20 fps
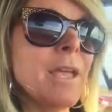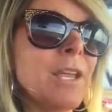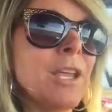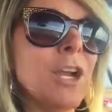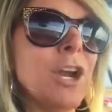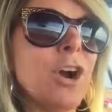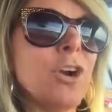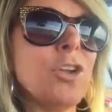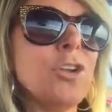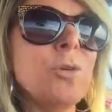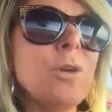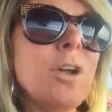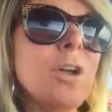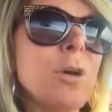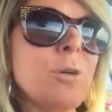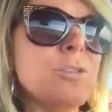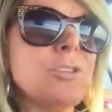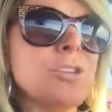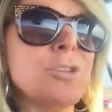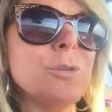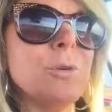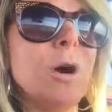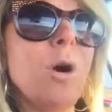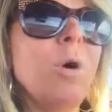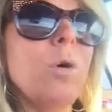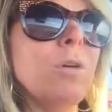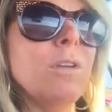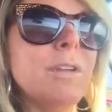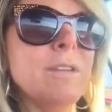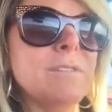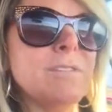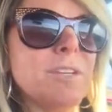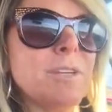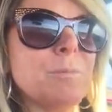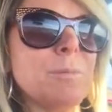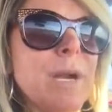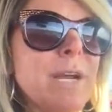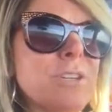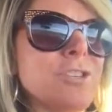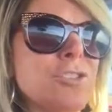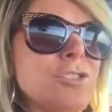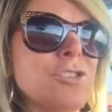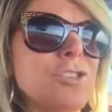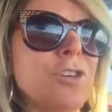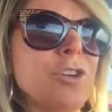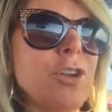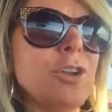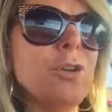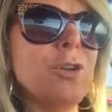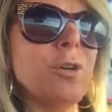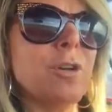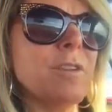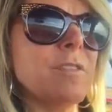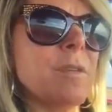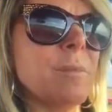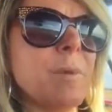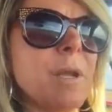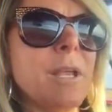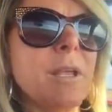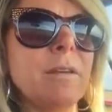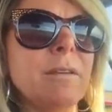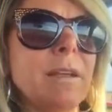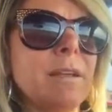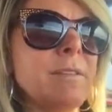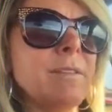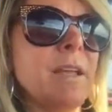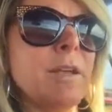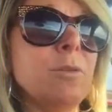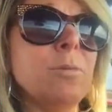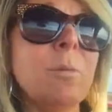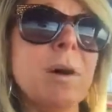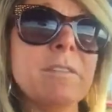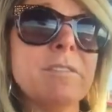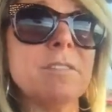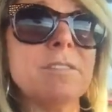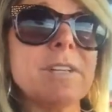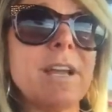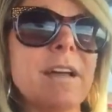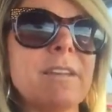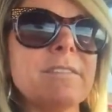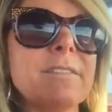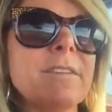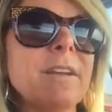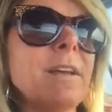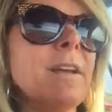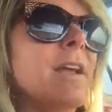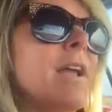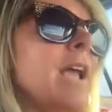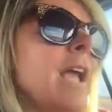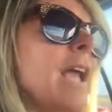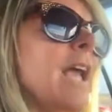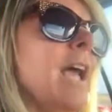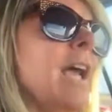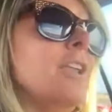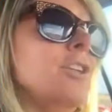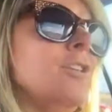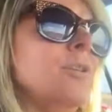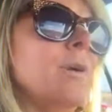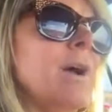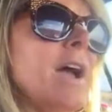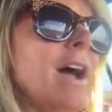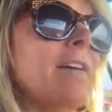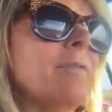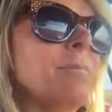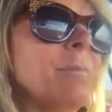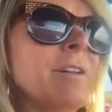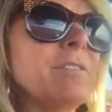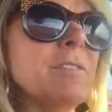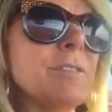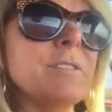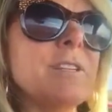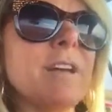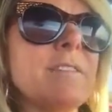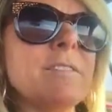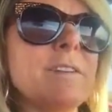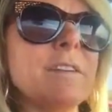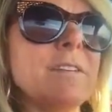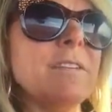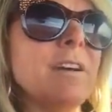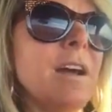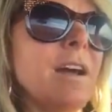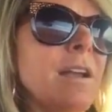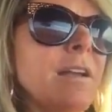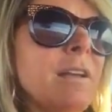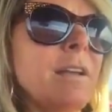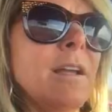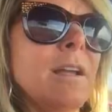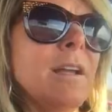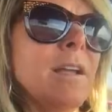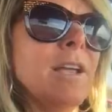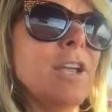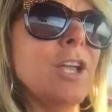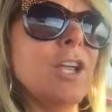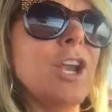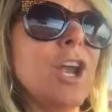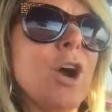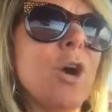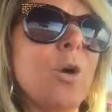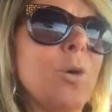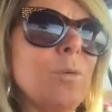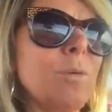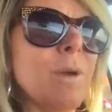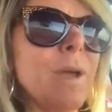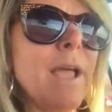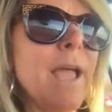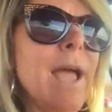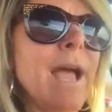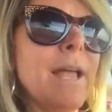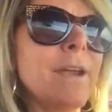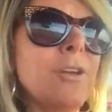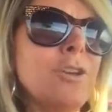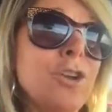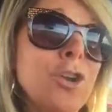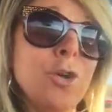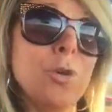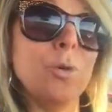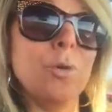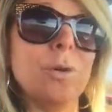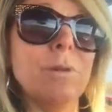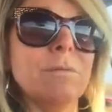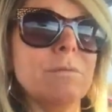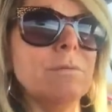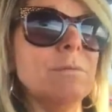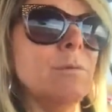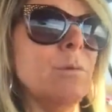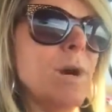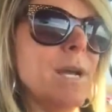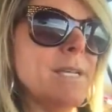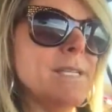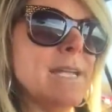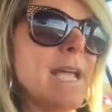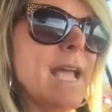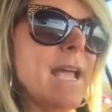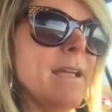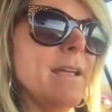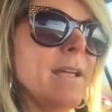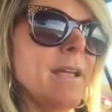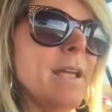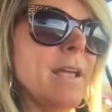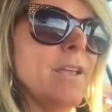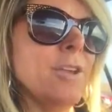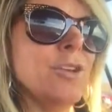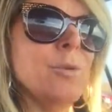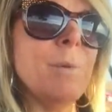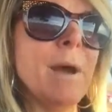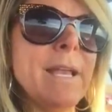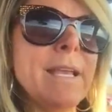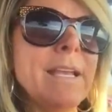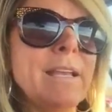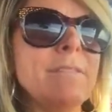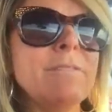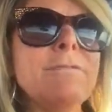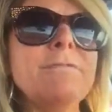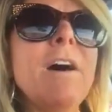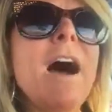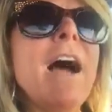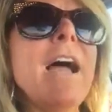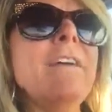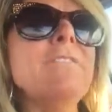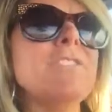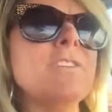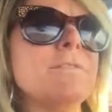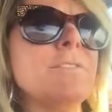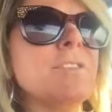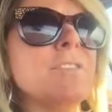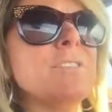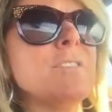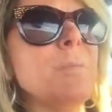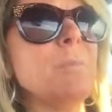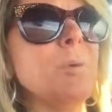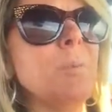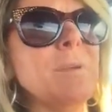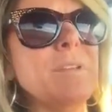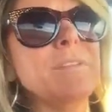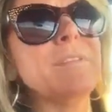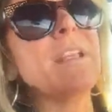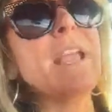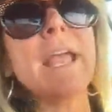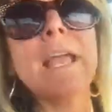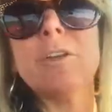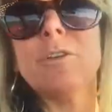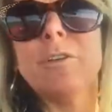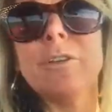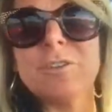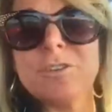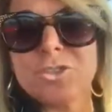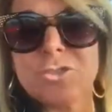You know, you can go to a holistic practitioner. You can go to somebody, let's say, who muscle tests, and you have muscle testing done, you know, at noon one day, and you might need 5 different supplements to handle the